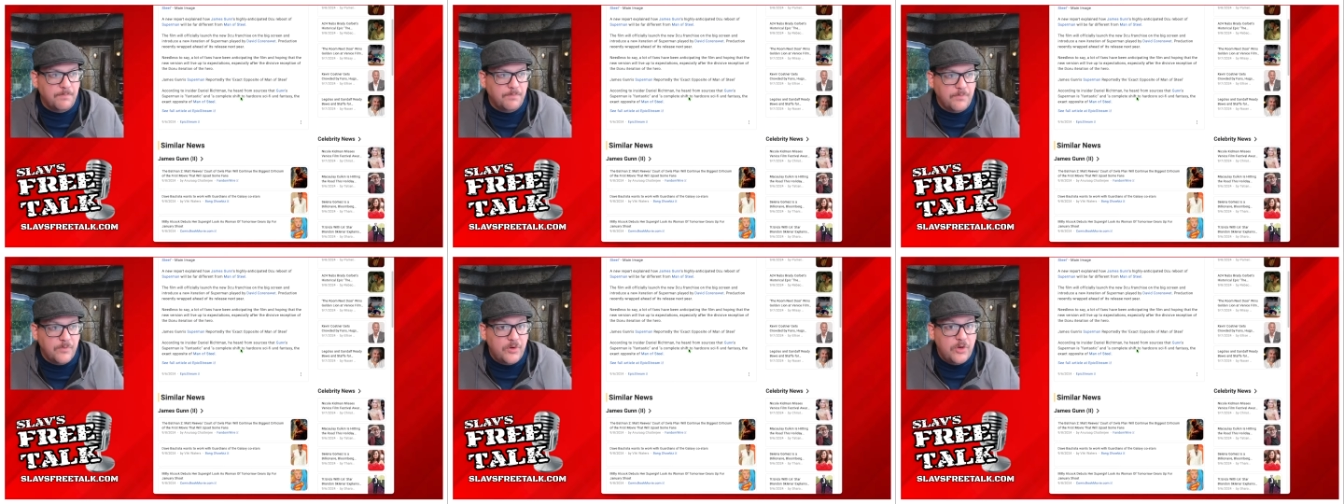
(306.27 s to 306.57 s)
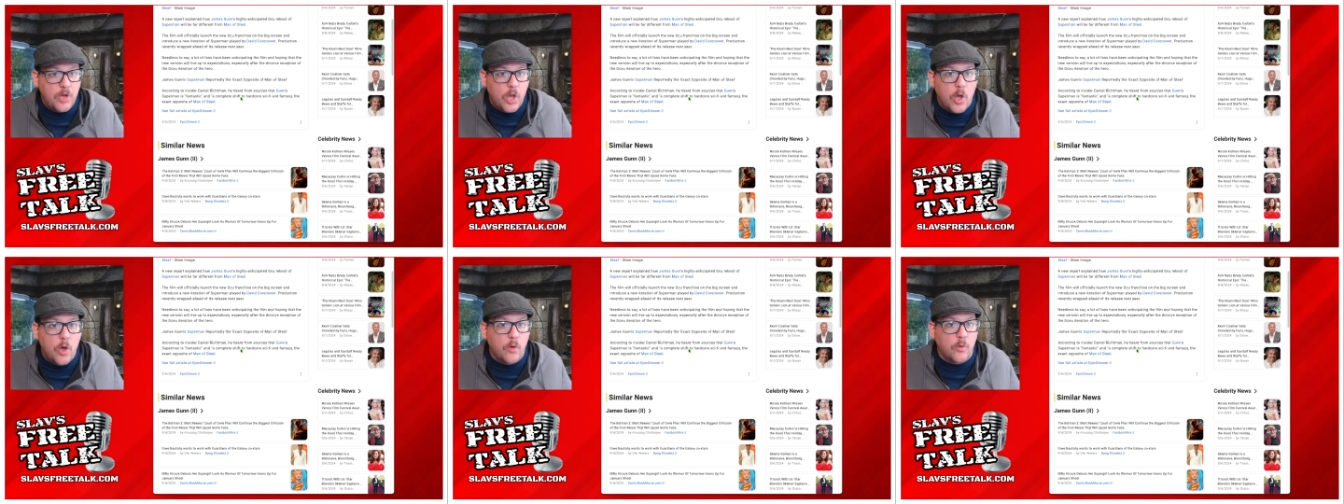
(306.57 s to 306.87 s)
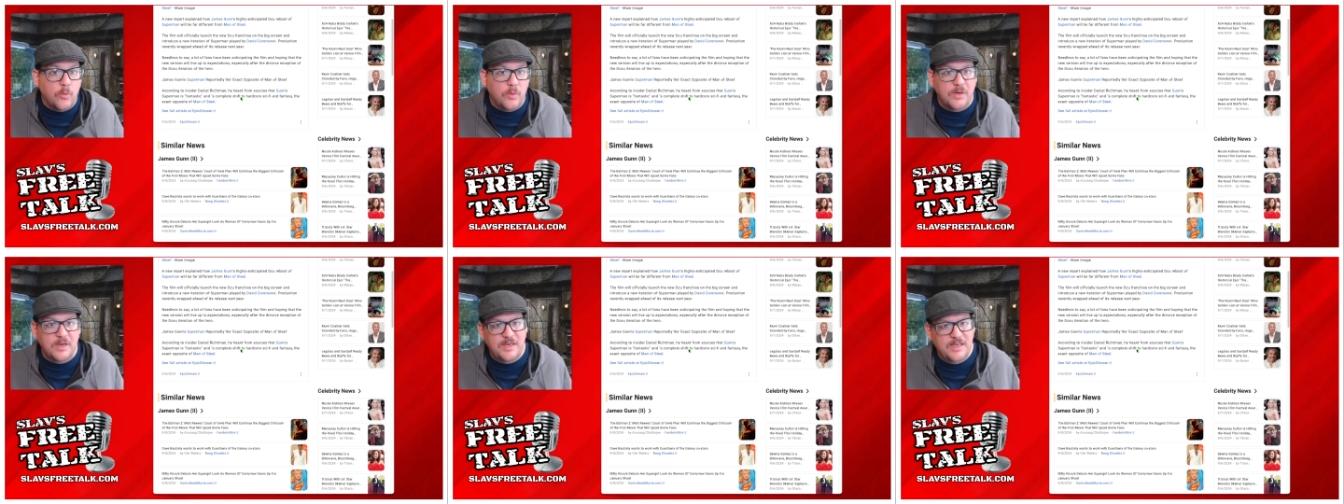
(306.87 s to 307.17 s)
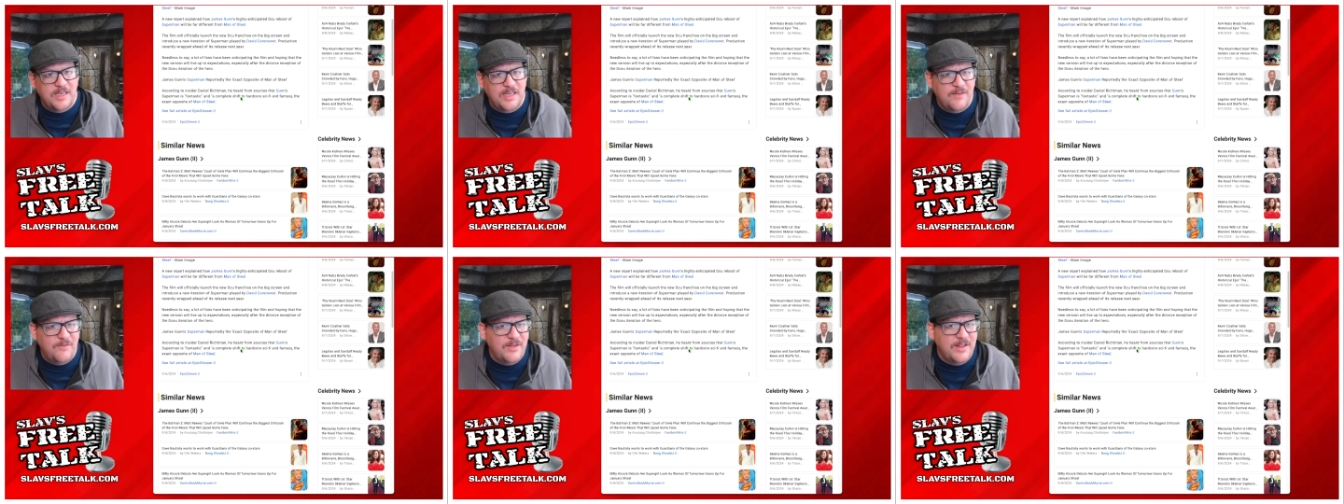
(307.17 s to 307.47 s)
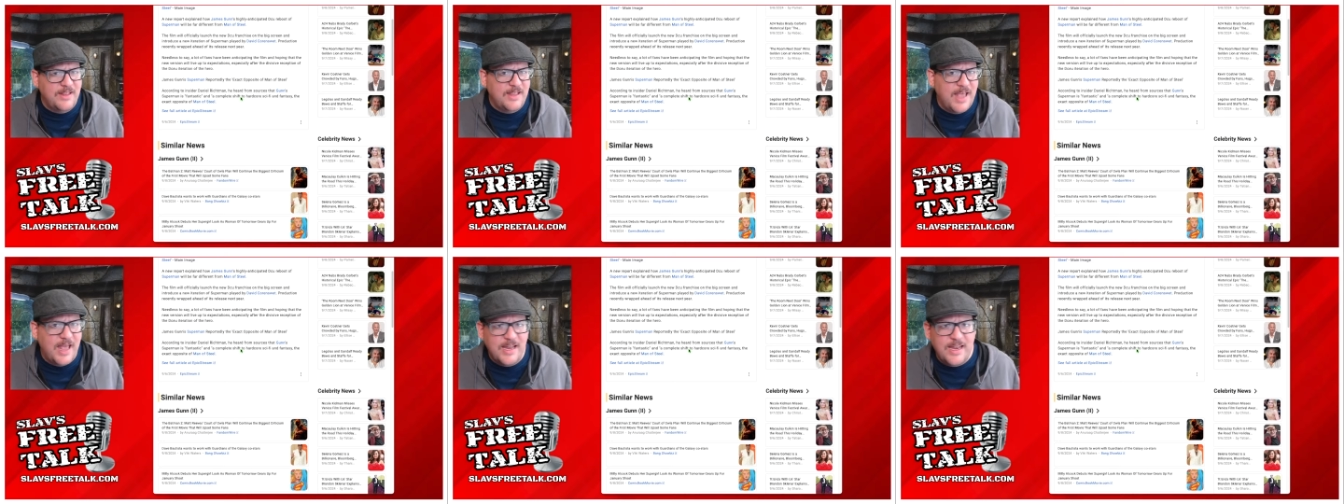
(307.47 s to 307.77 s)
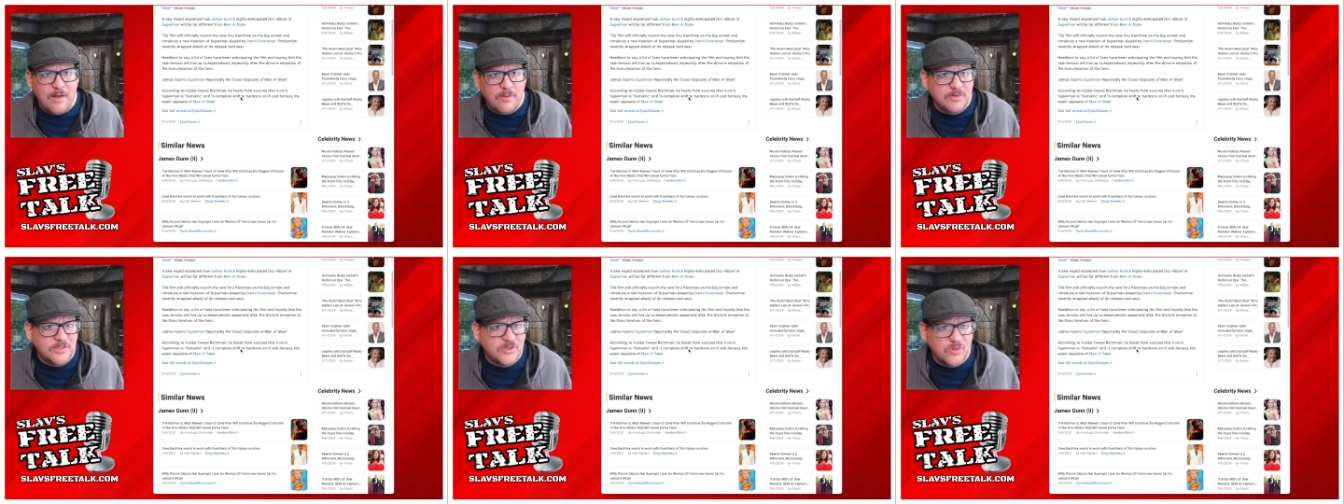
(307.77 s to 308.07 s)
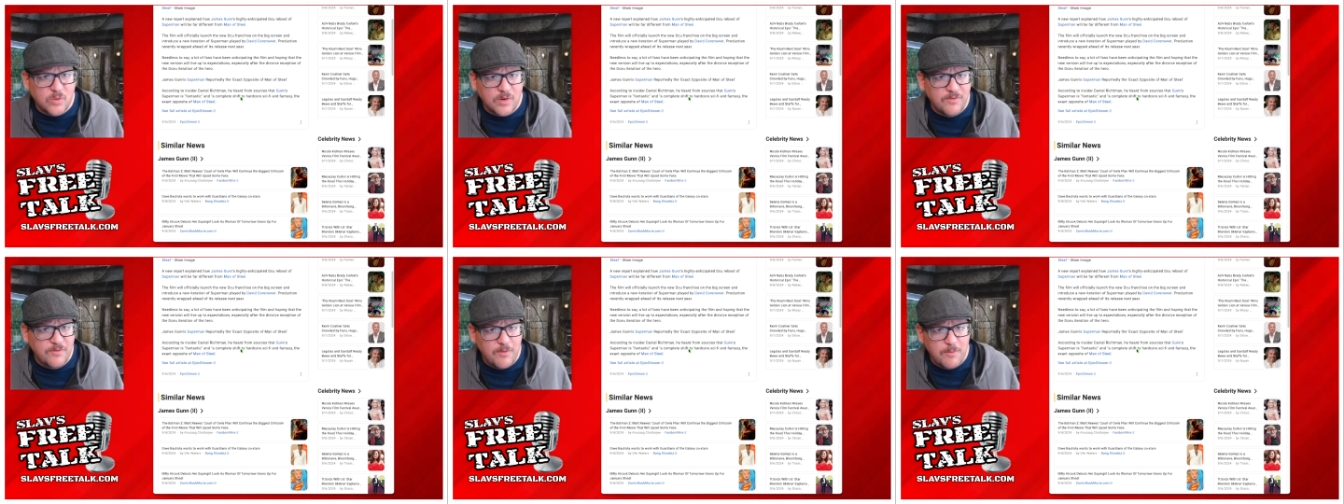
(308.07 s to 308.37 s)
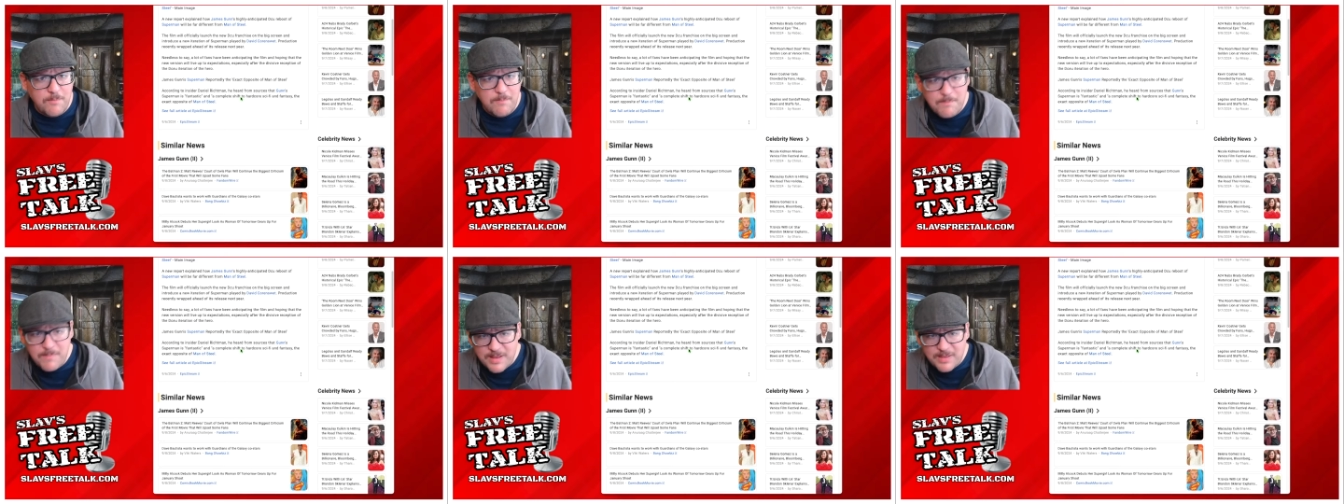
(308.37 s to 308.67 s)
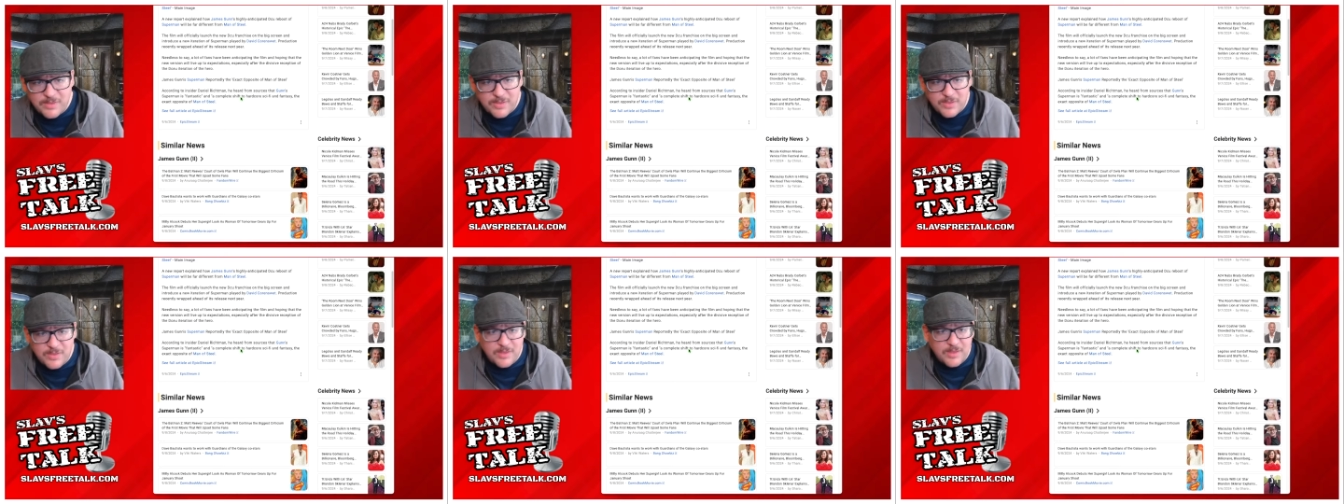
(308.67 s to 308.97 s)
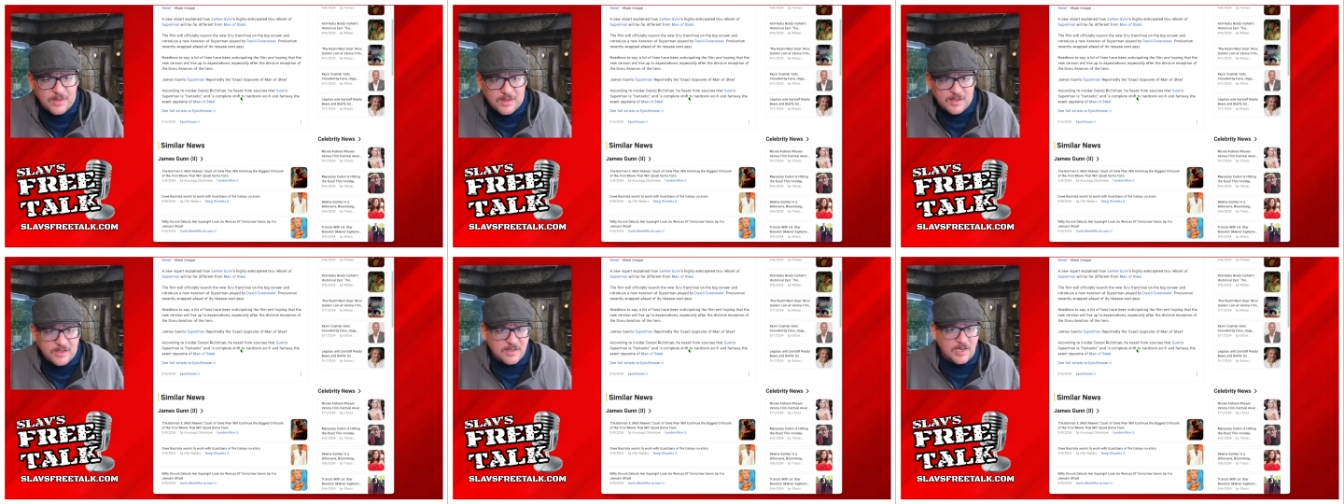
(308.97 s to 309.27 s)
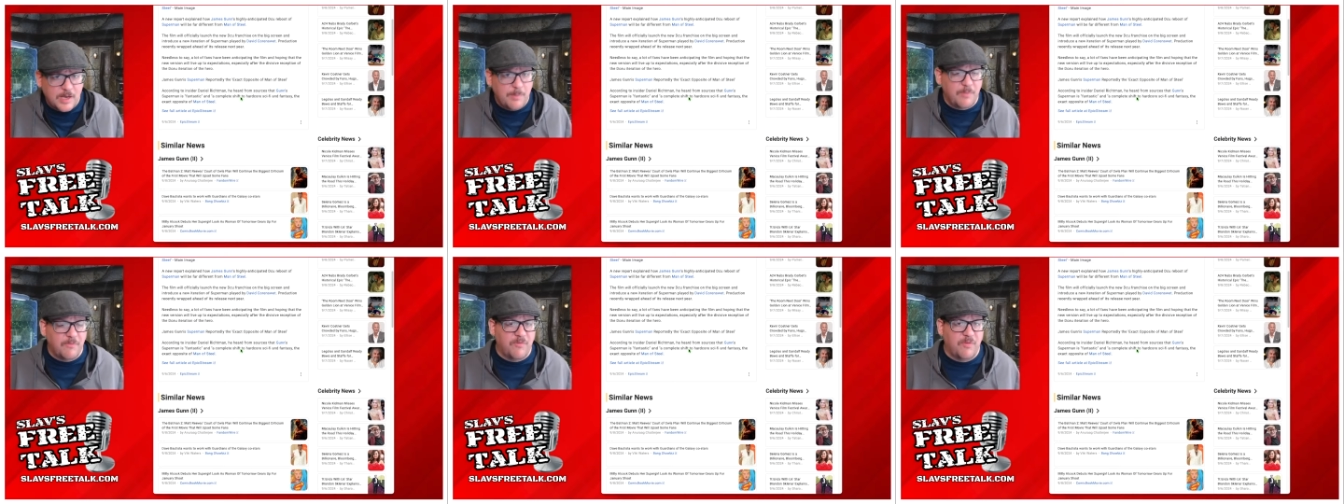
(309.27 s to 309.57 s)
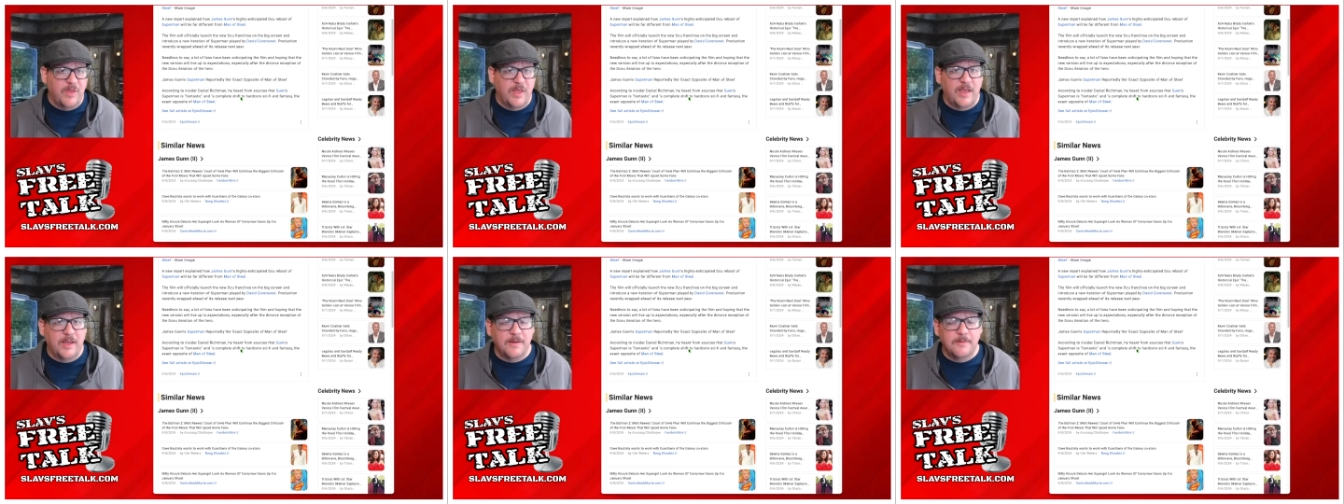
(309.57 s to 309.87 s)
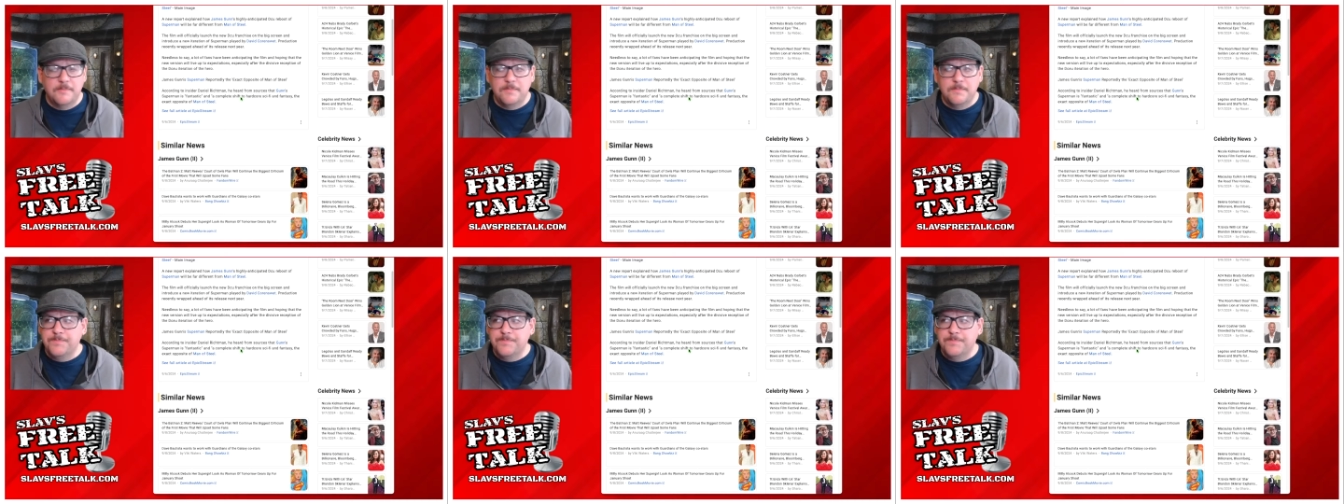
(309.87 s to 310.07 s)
known, and even then, that was sort of a myth type of thing.